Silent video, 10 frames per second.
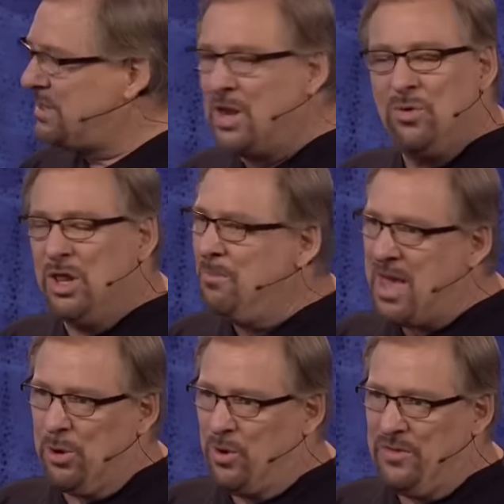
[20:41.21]
Doesn't really
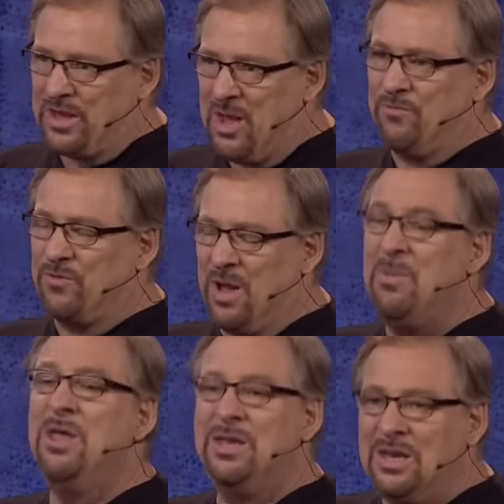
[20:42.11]
matter where they come
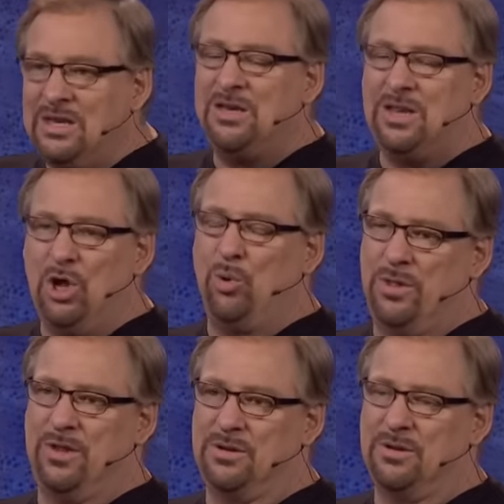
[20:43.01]
from, you need to deal
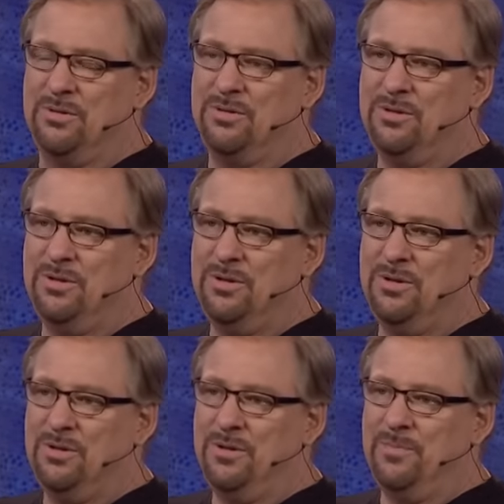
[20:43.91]
with it,
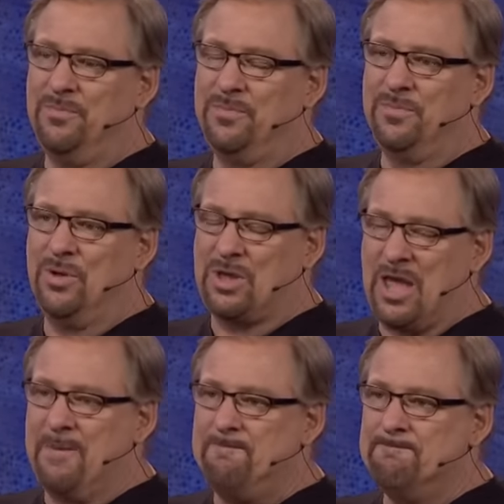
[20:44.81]

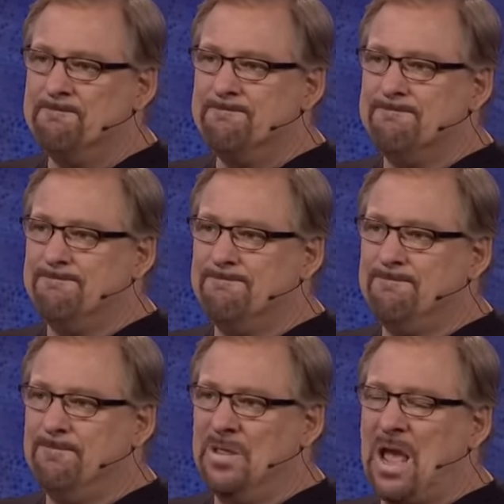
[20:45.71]
okay?
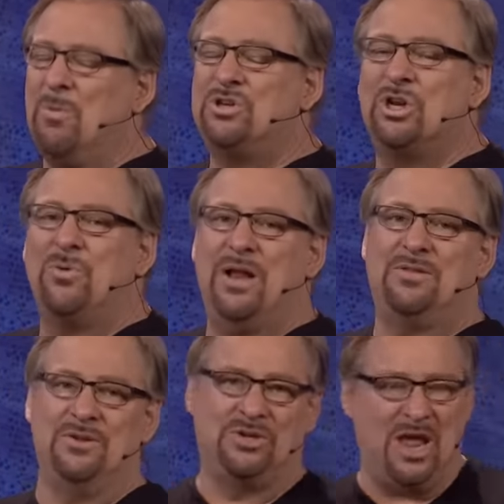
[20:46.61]
I want you to
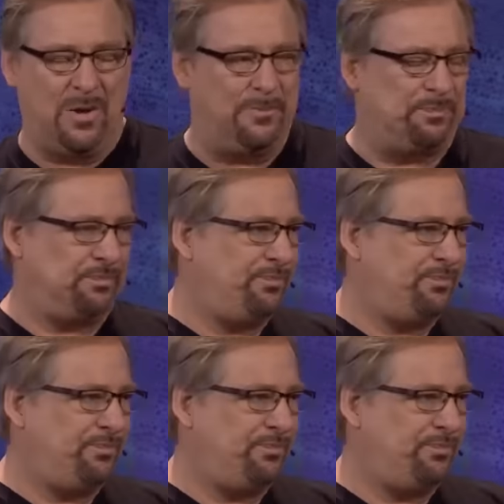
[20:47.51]
write this down.